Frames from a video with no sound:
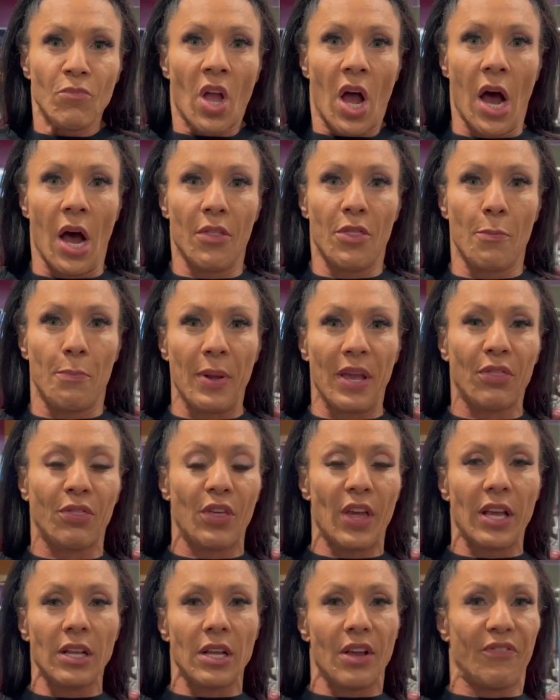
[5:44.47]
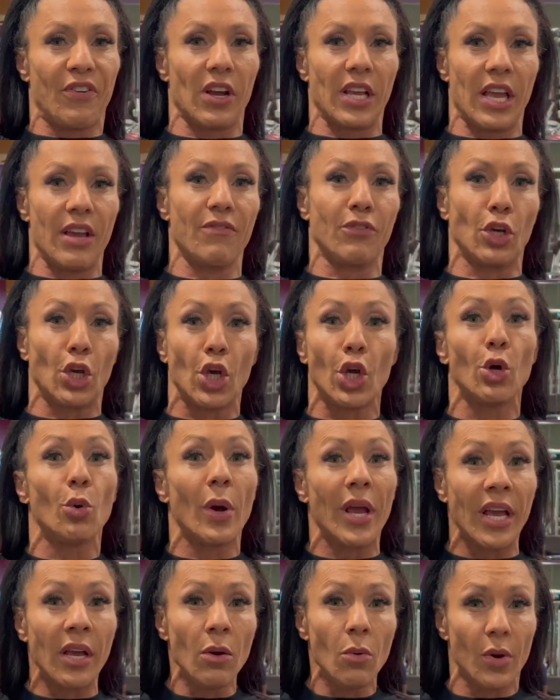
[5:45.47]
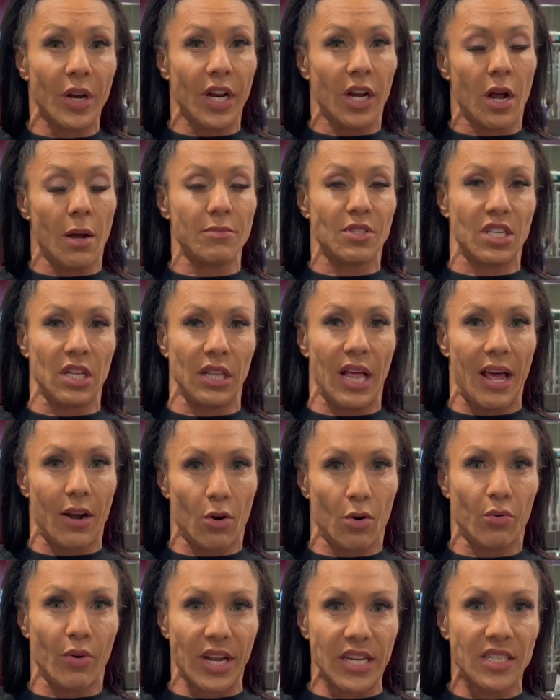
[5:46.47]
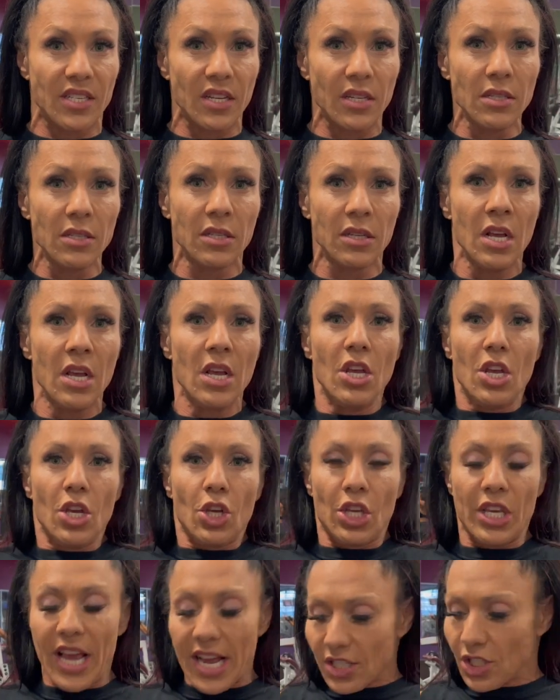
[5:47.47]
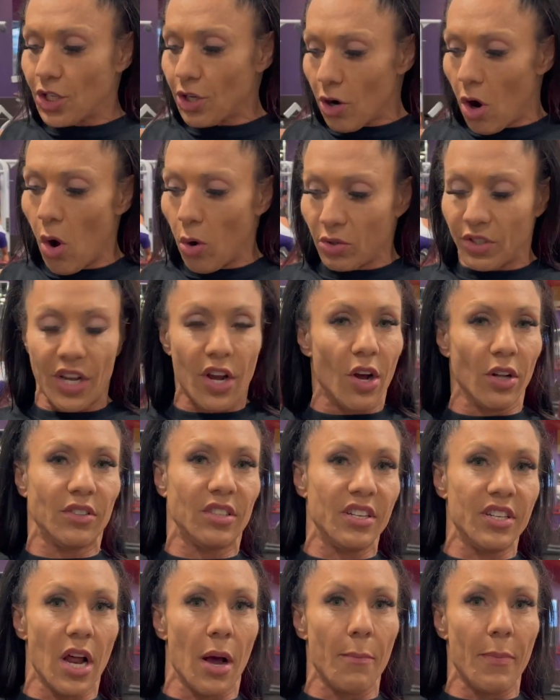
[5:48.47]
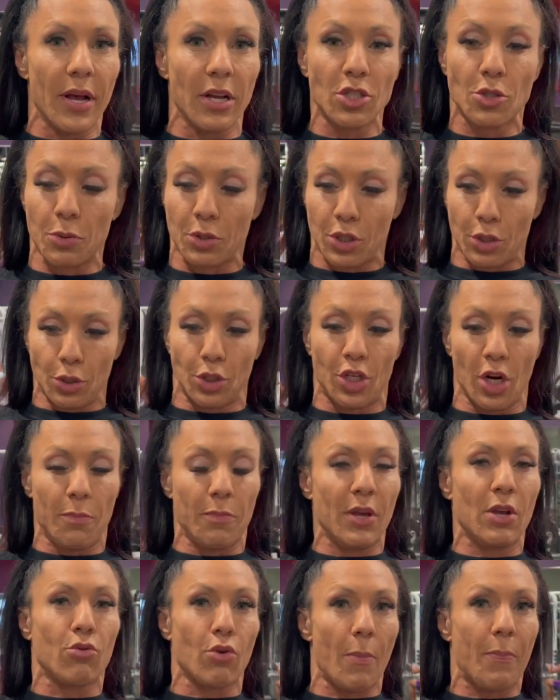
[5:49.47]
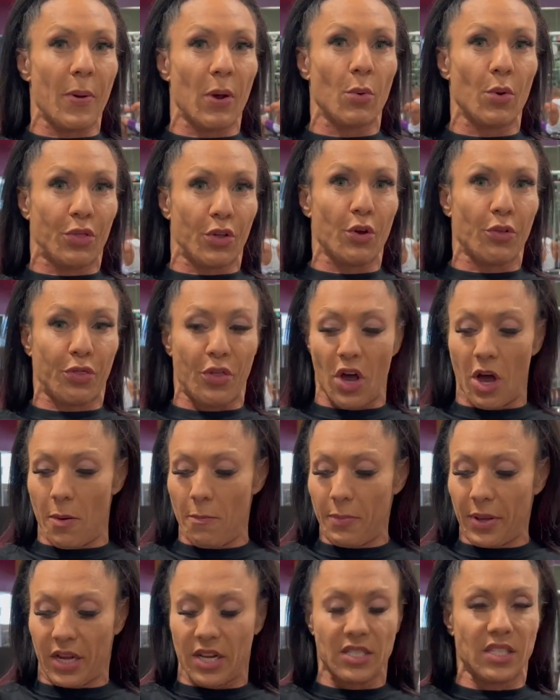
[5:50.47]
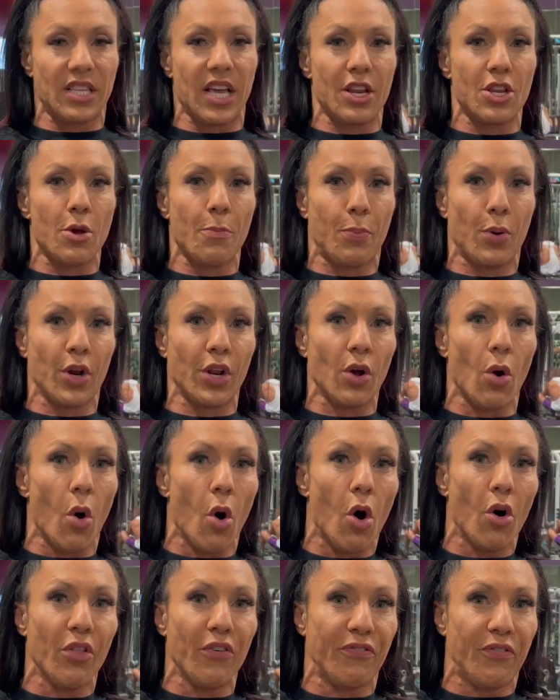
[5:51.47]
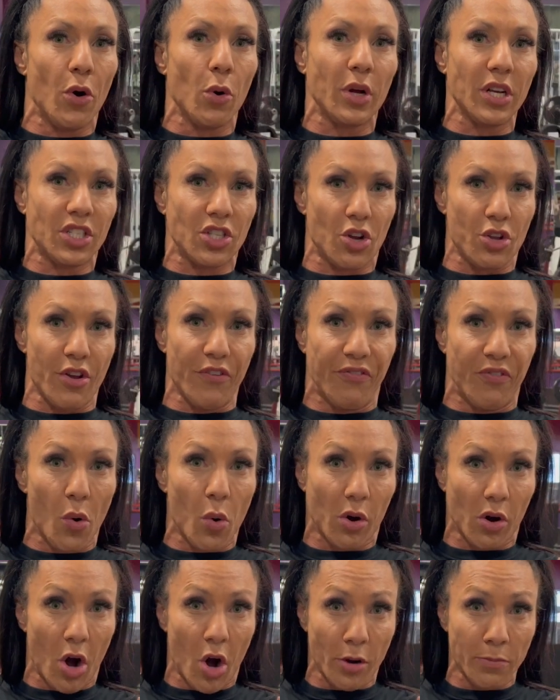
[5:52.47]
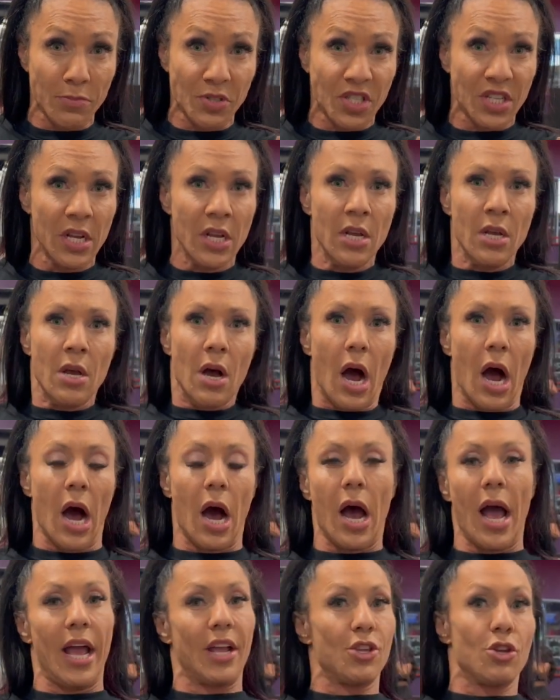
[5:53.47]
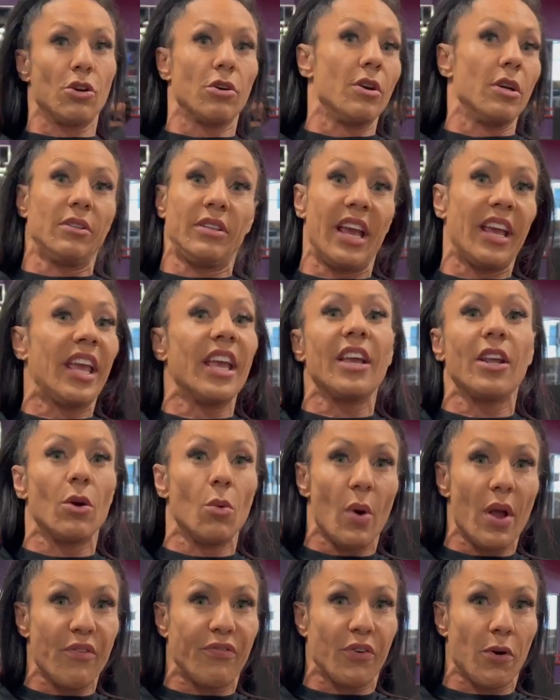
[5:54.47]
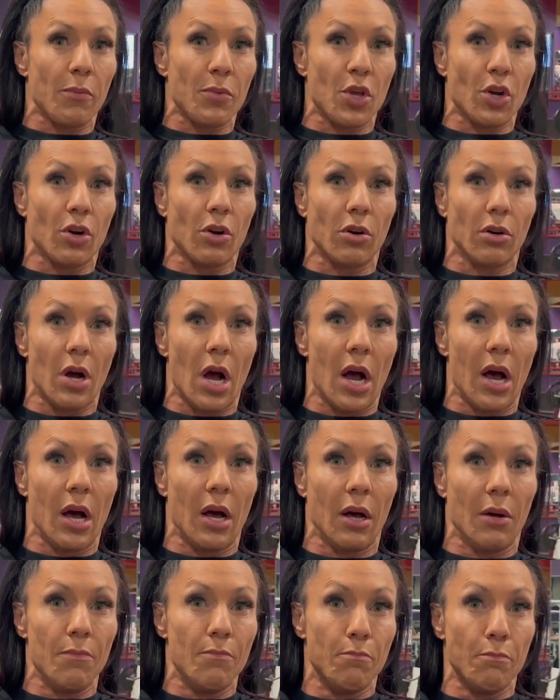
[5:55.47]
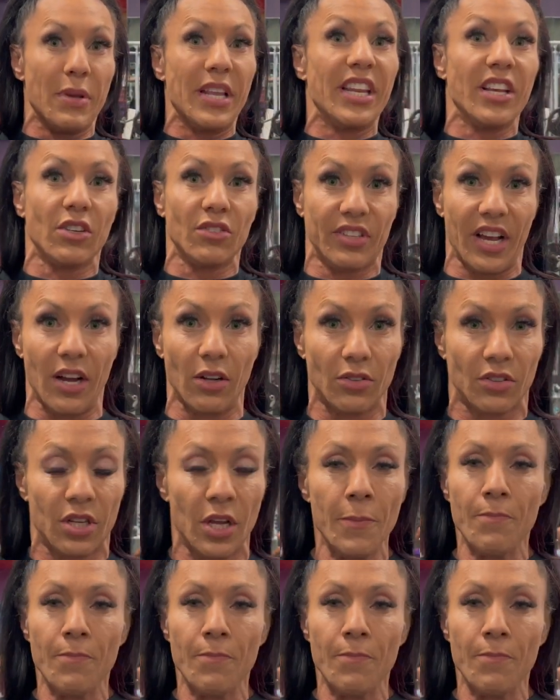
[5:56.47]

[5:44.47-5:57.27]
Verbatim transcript: Uh, the big thing, if I give cueing when it comes to lateral raises, yes, you're holding onto dumbbells, but you shouldn't be gripping with your thumb, because then you're putting all the focus on your forearms, uh, and you're taking it away from your um, medial delt.